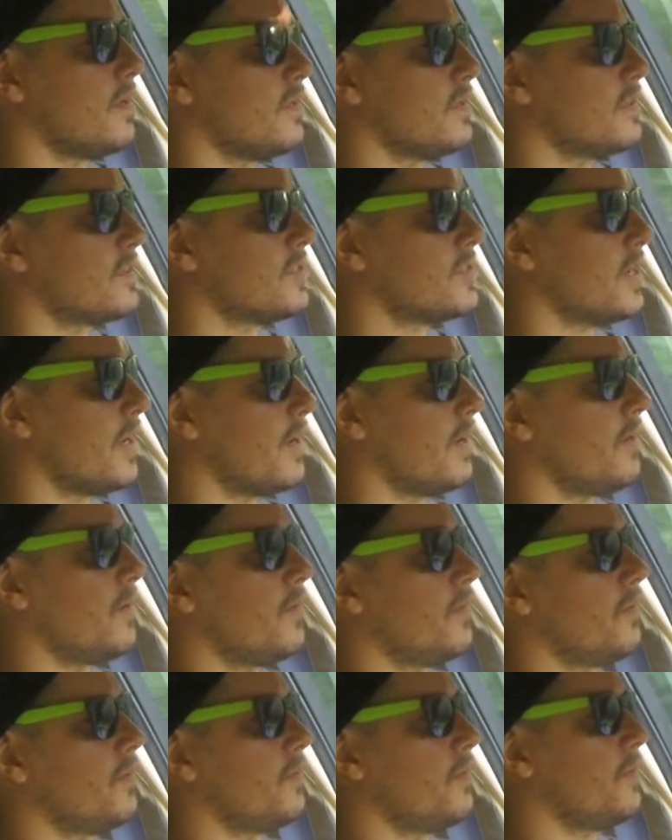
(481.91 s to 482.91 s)

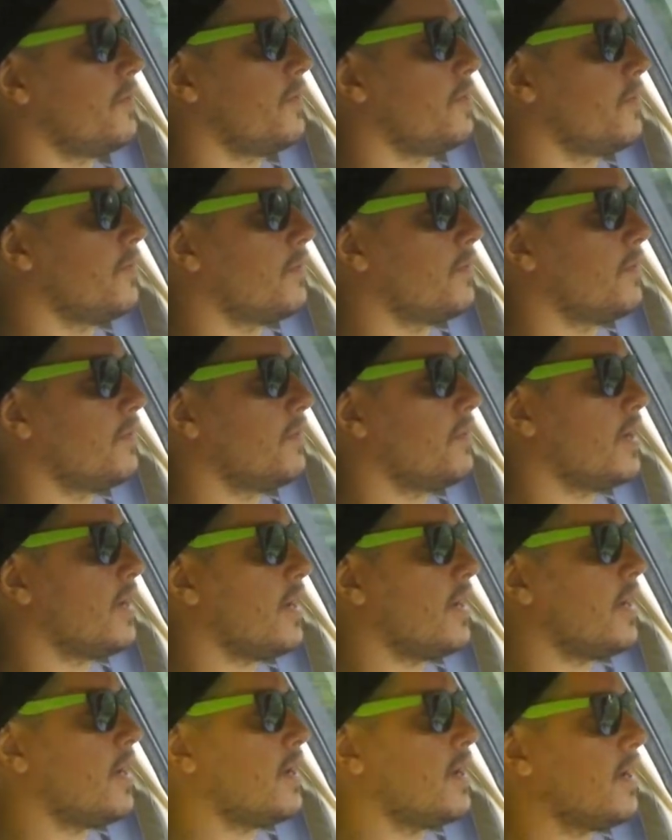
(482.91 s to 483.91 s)
So
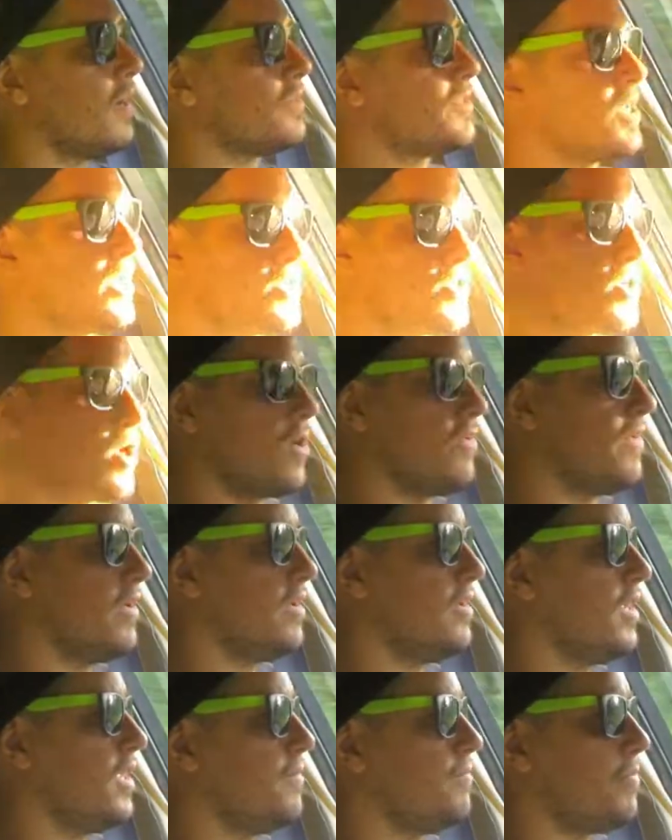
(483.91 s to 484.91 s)
test drove
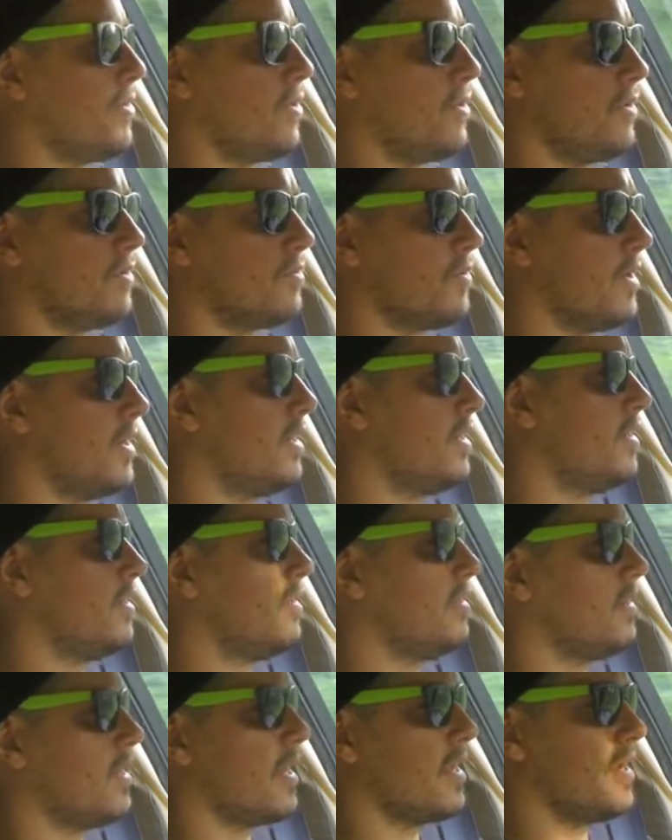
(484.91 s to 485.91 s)
it. It pulled
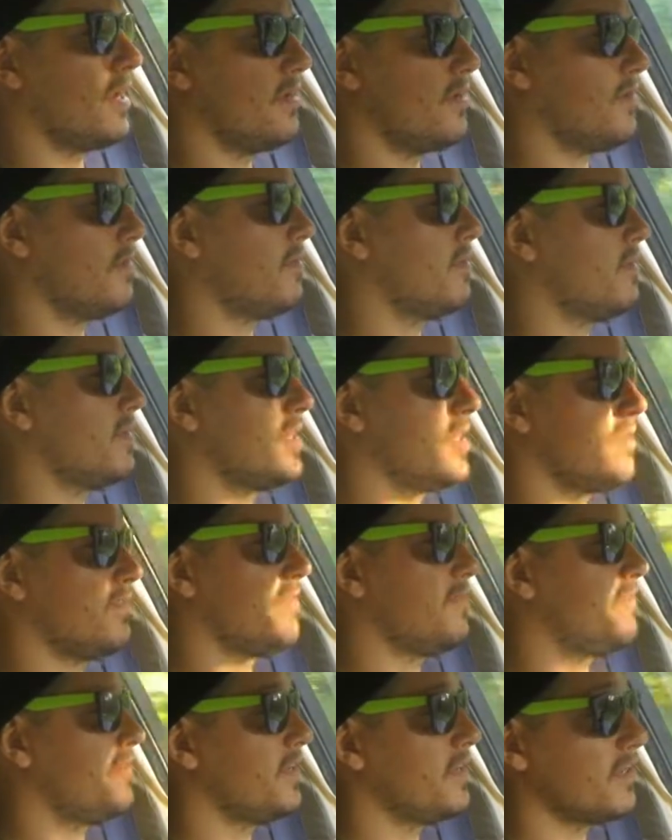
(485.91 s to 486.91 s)
well. I
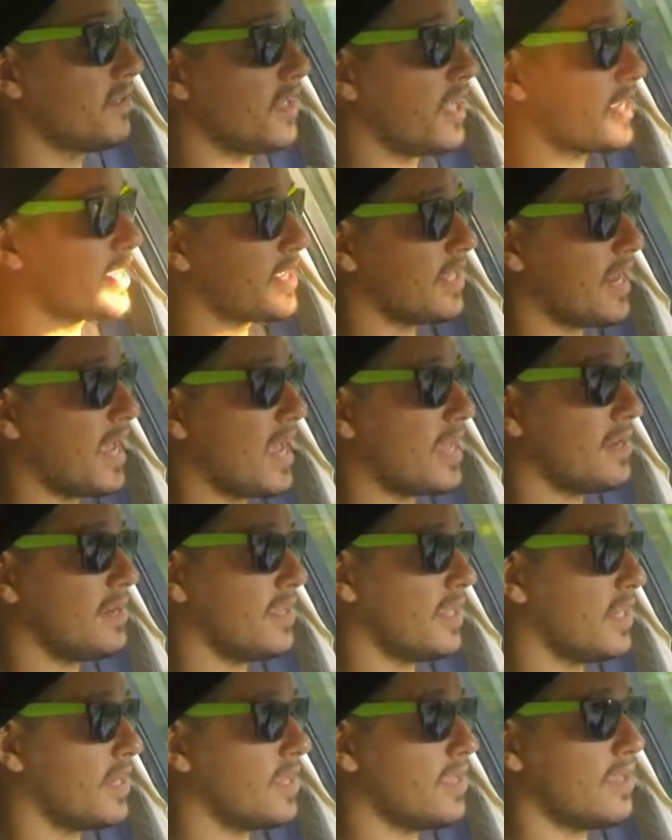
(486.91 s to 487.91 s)
didn't feel like it had
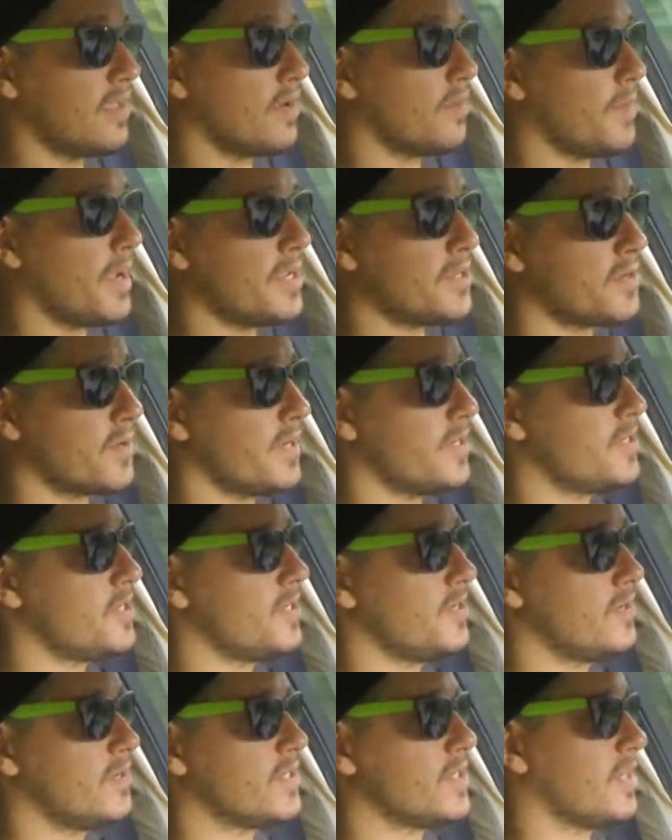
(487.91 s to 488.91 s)
any, you know, major
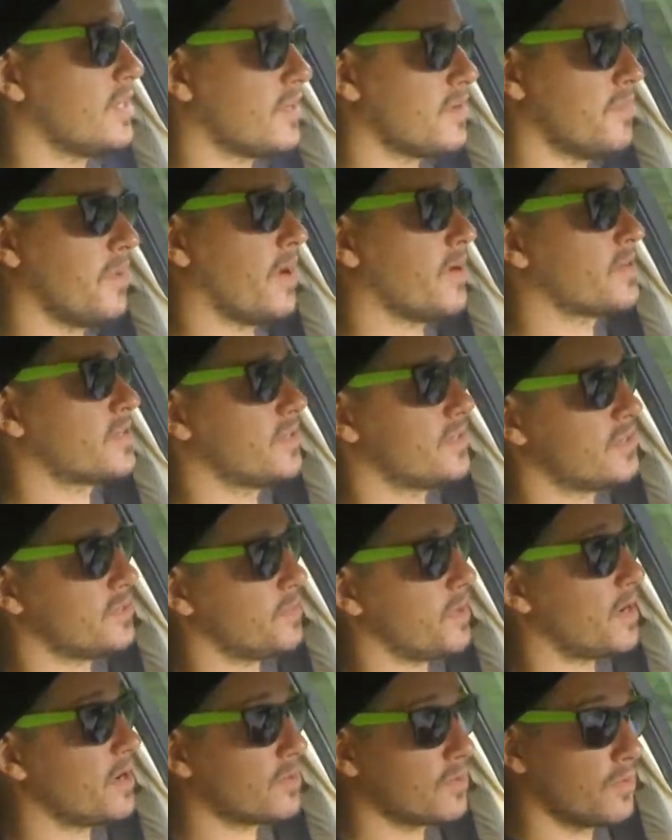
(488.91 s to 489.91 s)
issues in comparison
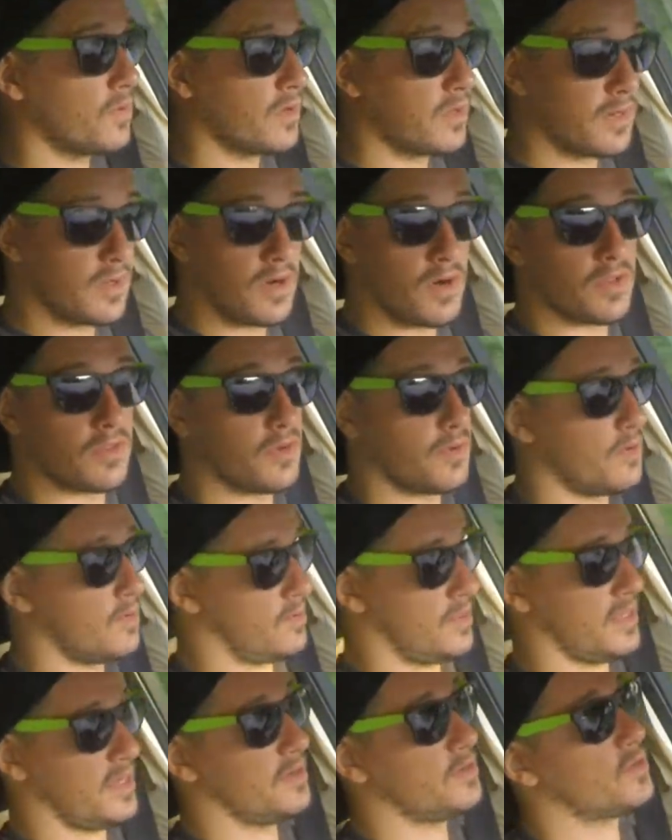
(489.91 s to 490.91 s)
to my other one, although I
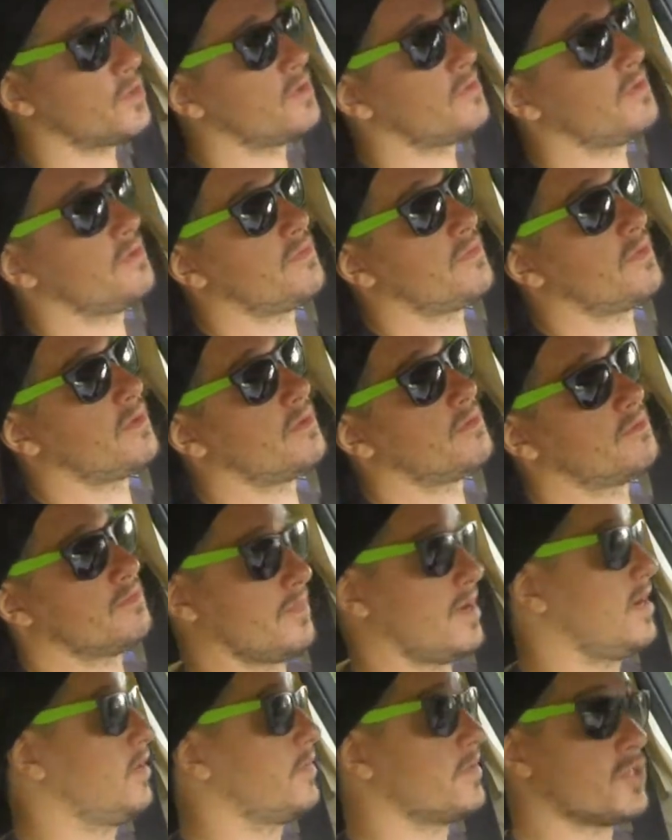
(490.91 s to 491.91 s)
only drove it
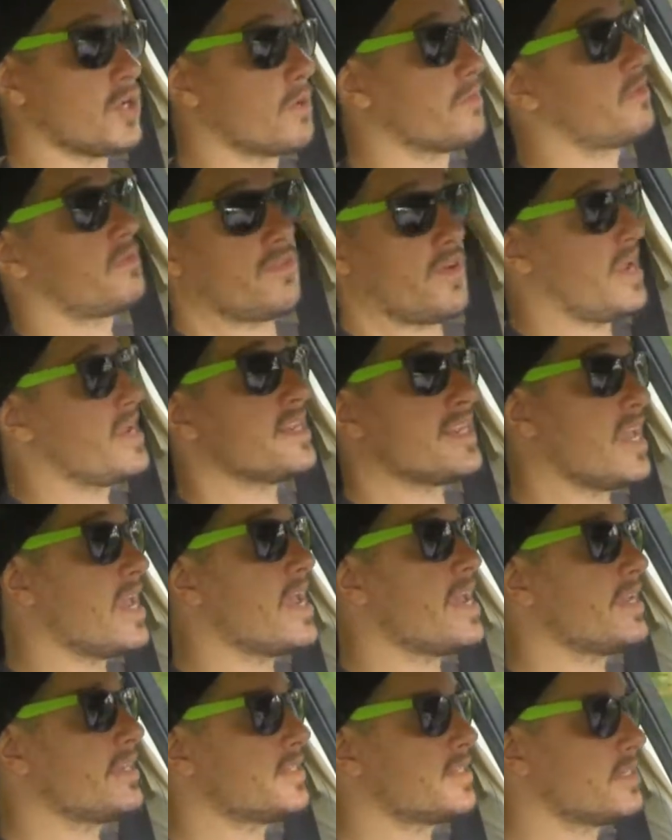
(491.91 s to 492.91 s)
for 8
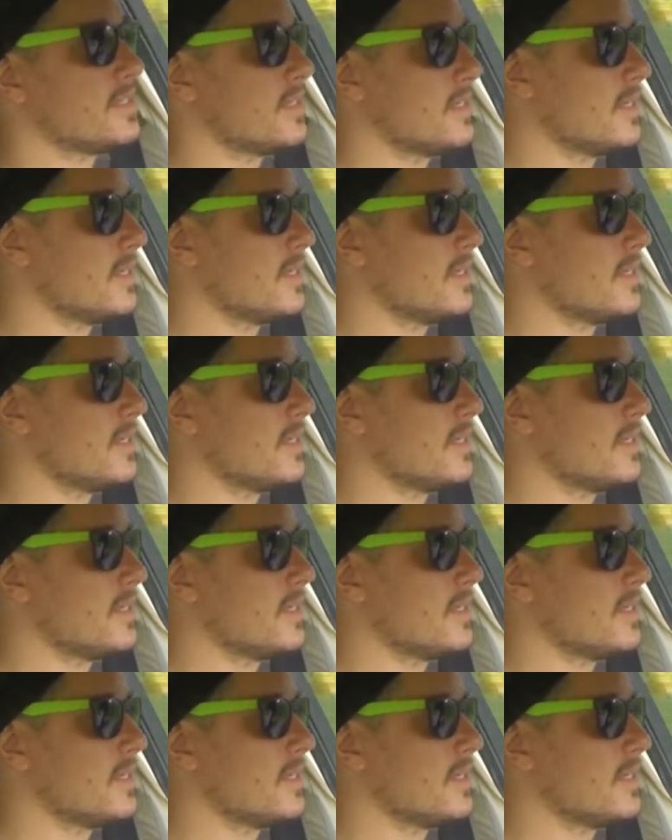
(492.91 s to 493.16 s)
days.